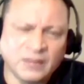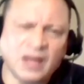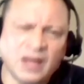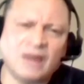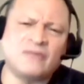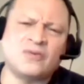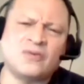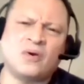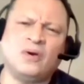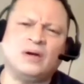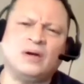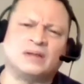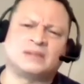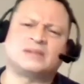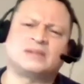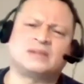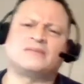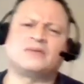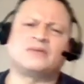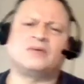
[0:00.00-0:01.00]
Yeah, of
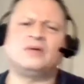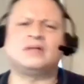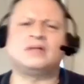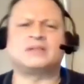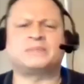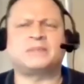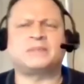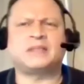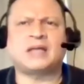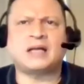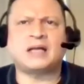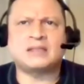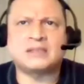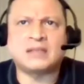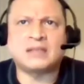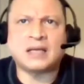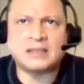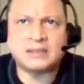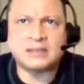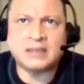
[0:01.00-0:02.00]
course, of course. But that's
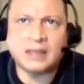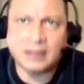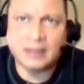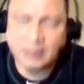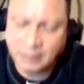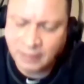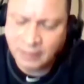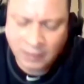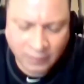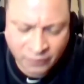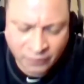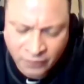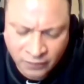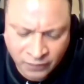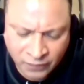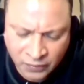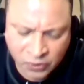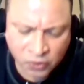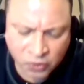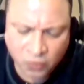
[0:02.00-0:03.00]
that's yeah, yeah, for,
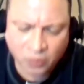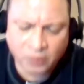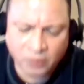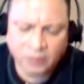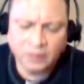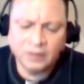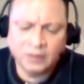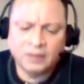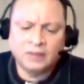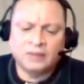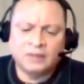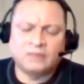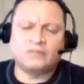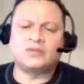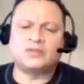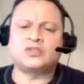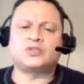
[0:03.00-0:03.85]
for sure, for